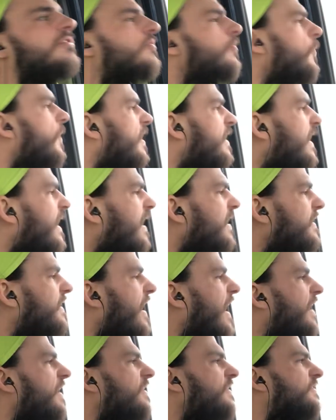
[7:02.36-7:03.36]
twin
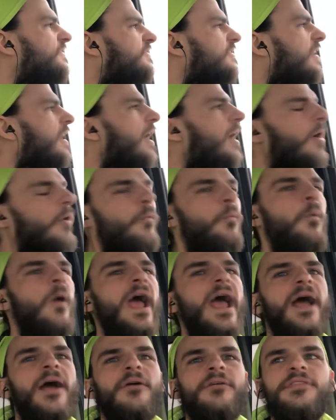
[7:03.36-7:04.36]
antennas,
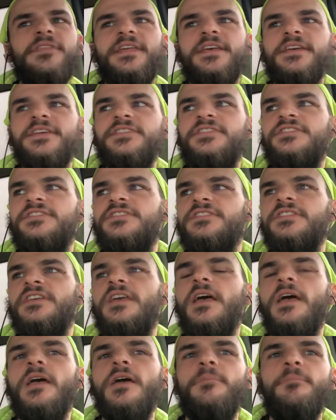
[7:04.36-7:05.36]
where this
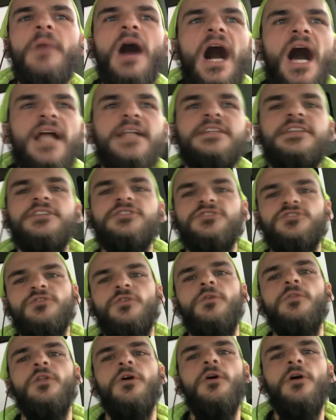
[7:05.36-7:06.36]
mind
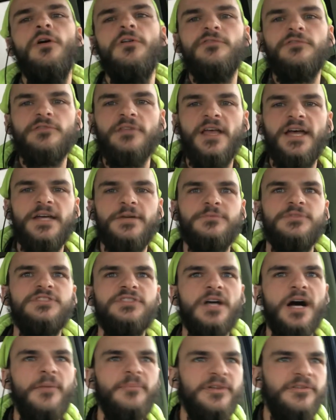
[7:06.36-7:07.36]
control overlay was
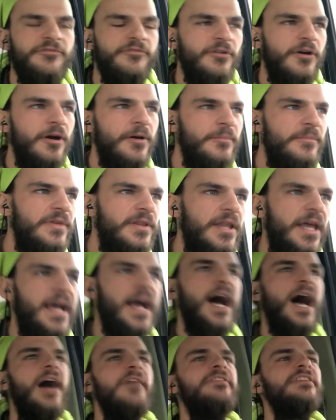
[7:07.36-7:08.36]
coming from? Like
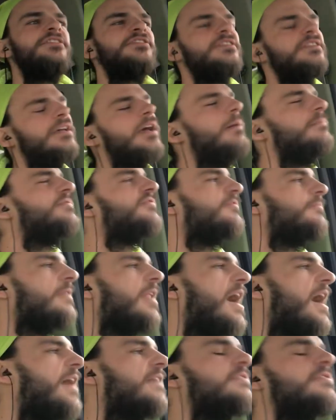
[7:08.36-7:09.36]
obviously it comes from
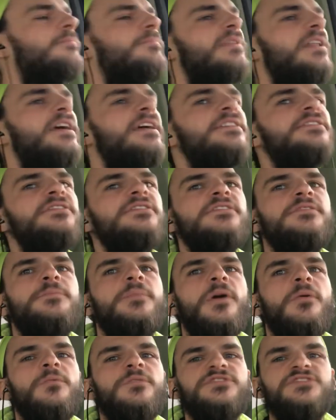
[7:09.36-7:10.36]
lots of places,
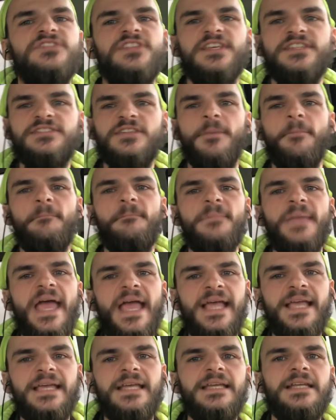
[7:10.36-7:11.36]
but was this a
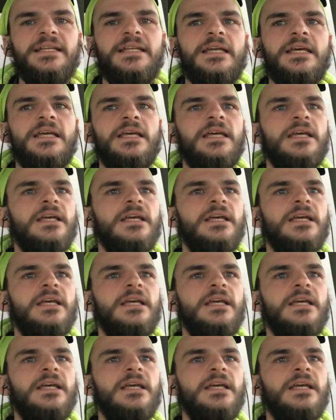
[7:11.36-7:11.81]
main